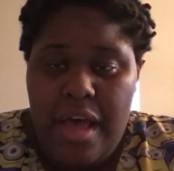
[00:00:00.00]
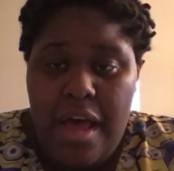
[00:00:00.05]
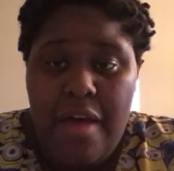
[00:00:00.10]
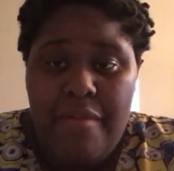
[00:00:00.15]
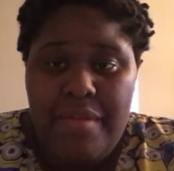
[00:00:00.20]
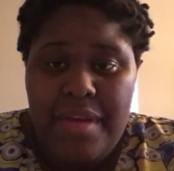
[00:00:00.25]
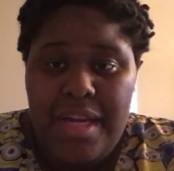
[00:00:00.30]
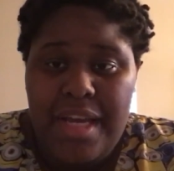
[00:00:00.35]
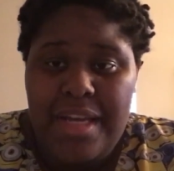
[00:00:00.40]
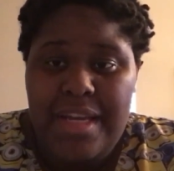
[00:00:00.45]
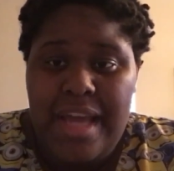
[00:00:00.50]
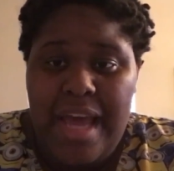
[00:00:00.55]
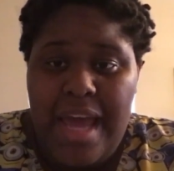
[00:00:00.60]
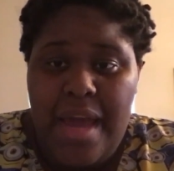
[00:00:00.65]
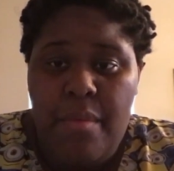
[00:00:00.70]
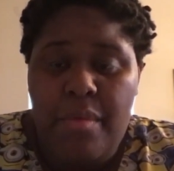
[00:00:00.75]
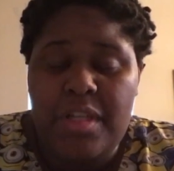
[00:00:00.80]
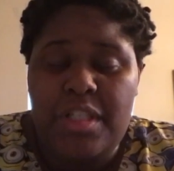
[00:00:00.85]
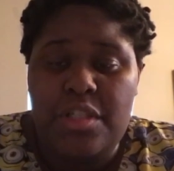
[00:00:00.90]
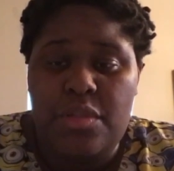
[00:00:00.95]
of it a
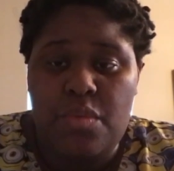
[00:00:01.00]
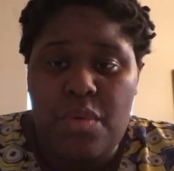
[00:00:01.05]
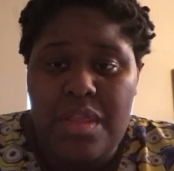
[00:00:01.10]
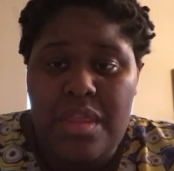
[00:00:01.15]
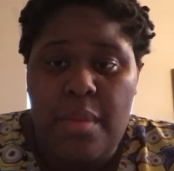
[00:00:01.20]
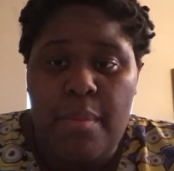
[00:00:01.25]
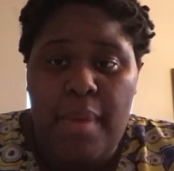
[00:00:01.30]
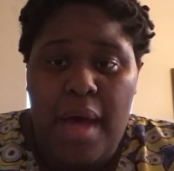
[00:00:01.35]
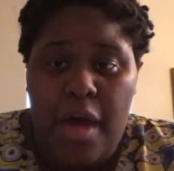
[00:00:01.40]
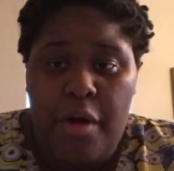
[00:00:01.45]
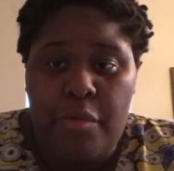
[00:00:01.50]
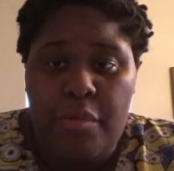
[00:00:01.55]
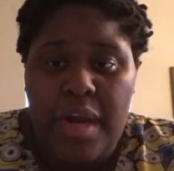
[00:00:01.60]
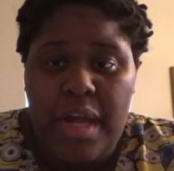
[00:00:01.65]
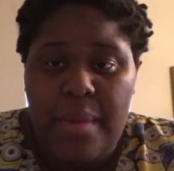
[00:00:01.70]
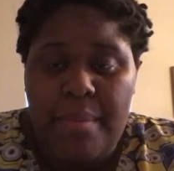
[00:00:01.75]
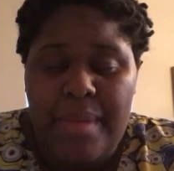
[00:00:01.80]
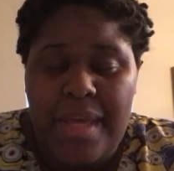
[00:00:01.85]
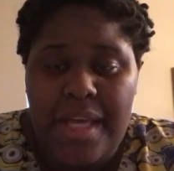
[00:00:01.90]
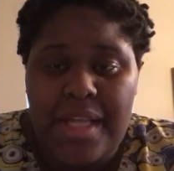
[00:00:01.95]
day, which is what the bottle
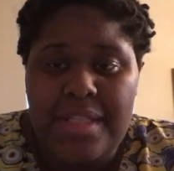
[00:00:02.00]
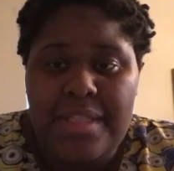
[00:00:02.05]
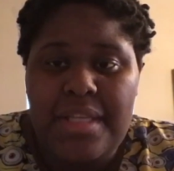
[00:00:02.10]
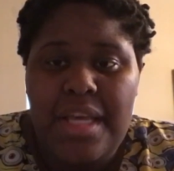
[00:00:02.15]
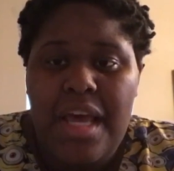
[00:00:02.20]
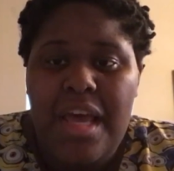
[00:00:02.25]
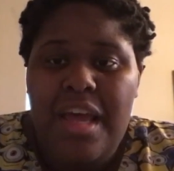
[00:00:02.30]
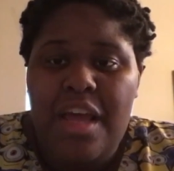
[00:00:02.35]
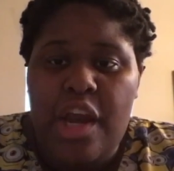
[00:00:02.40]
recommends.